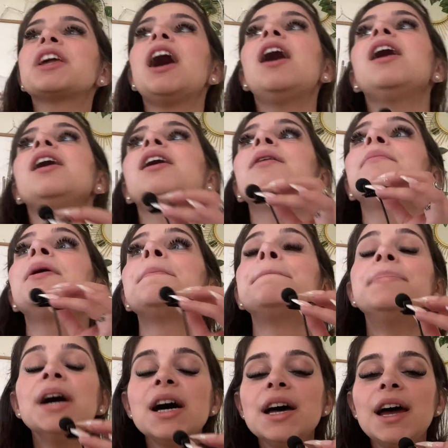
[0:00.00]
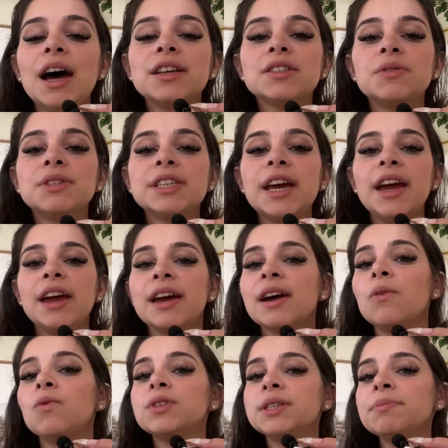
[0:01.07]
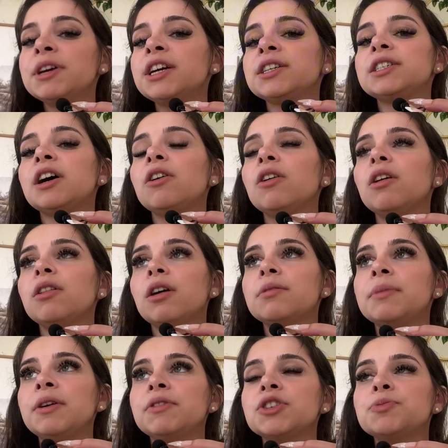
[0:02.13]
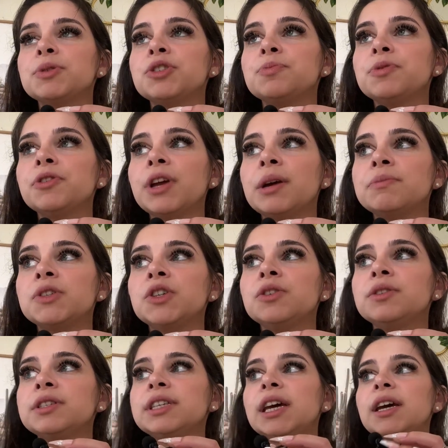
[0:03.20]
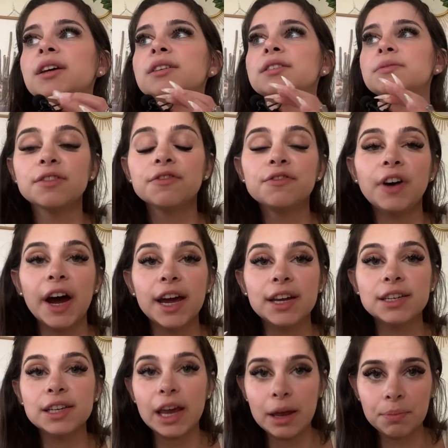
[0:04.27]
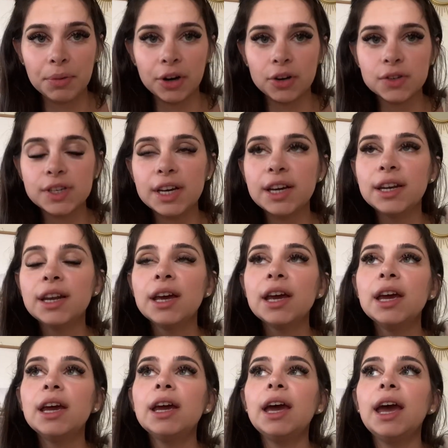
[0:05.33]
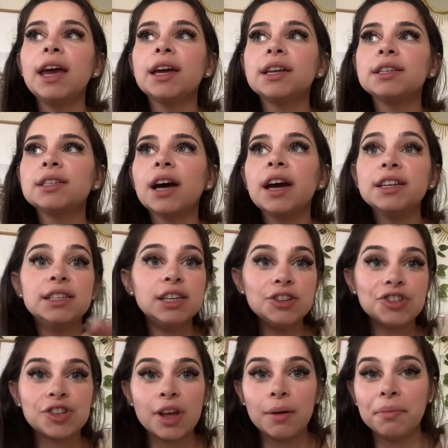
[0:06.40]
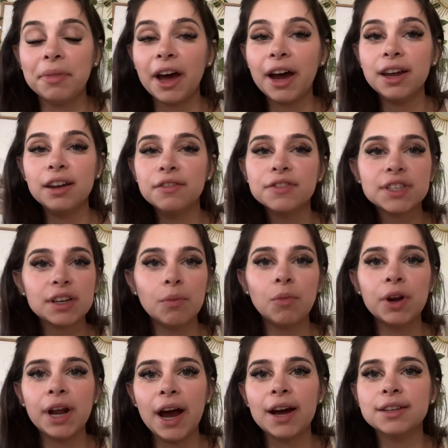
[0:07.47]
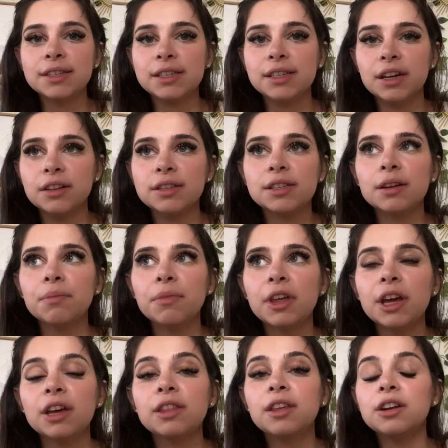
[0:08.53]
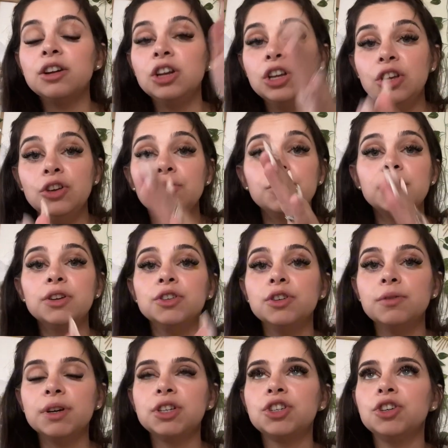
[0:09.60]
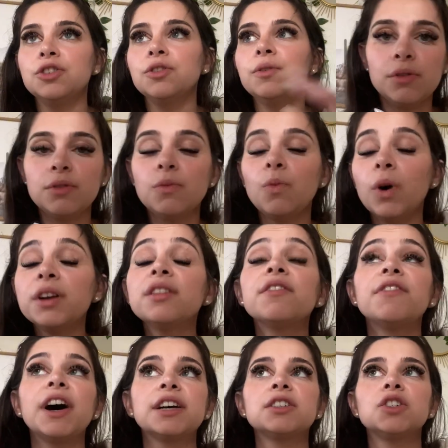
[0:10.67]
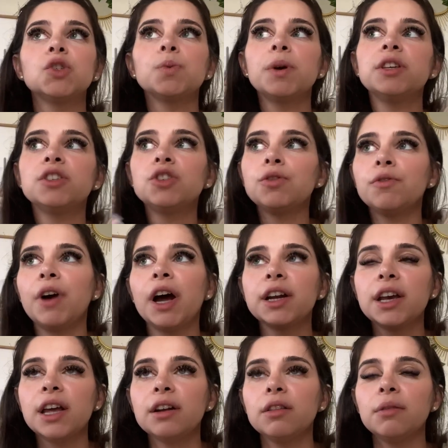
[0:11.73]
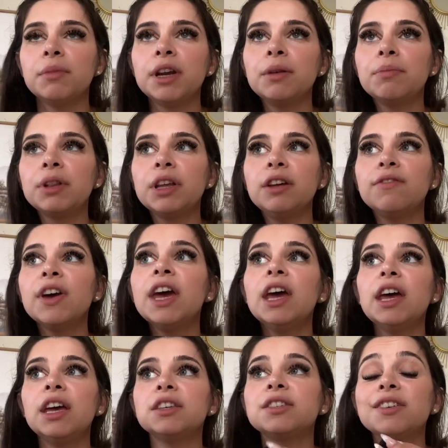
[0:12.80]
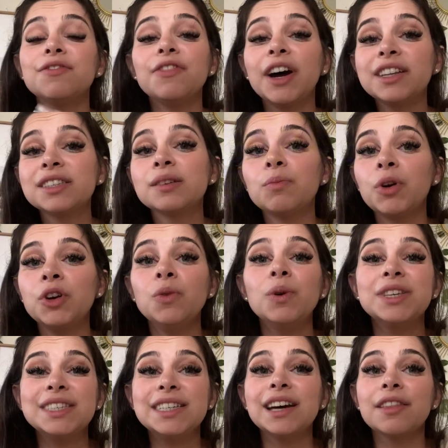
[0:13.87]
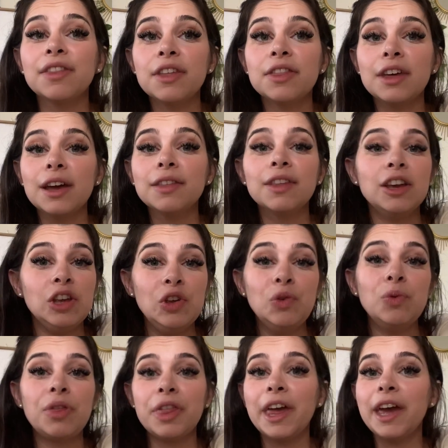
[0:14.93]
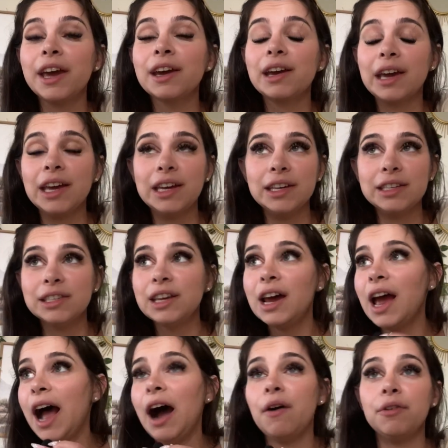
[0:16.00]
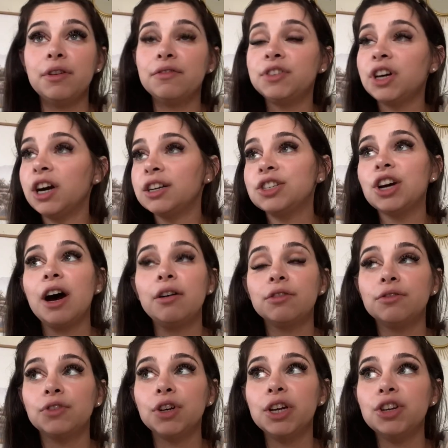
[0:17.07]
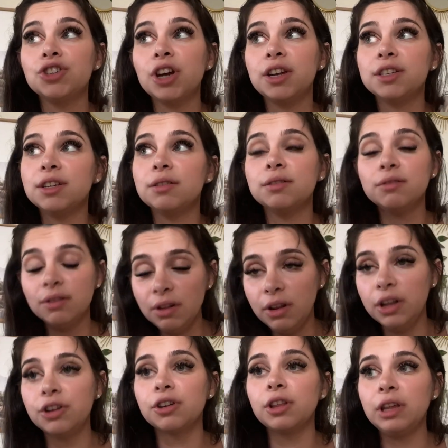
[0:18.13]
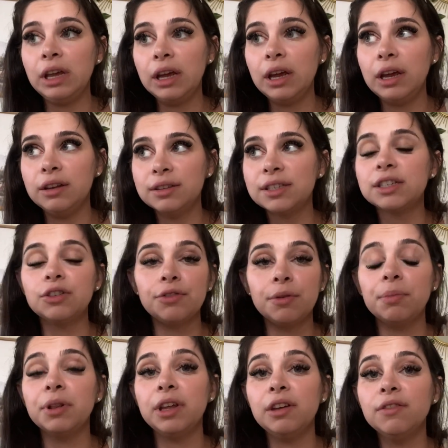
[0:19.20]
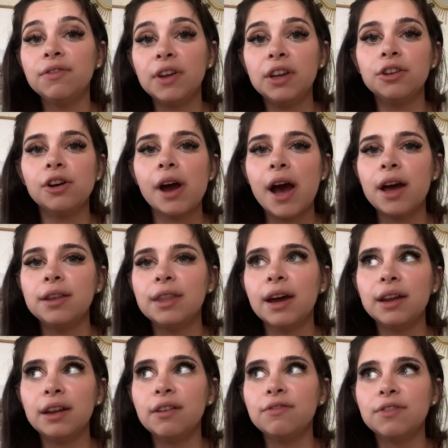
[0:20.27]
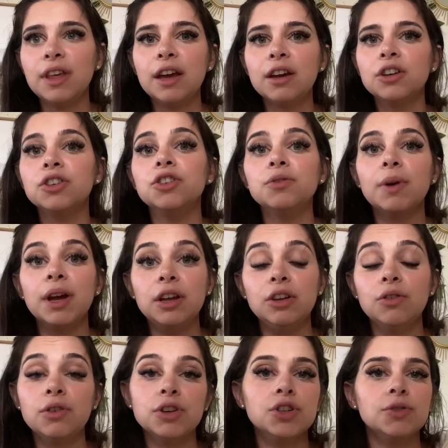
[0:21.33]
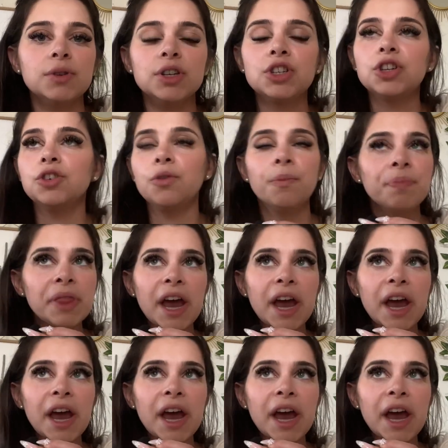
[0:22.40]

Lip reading: But as I was saying, something I tell a lot of my Rich Bitch Bootcamp students is find a person, and I teach them that if someone has done something, then you can do it too. One of the fastest ways to eradicate a limiting belief is to find someone who has done the thing that you think is out of touch, out of reach, and to literally instill the belief in your head that if they could do it, you could do it too.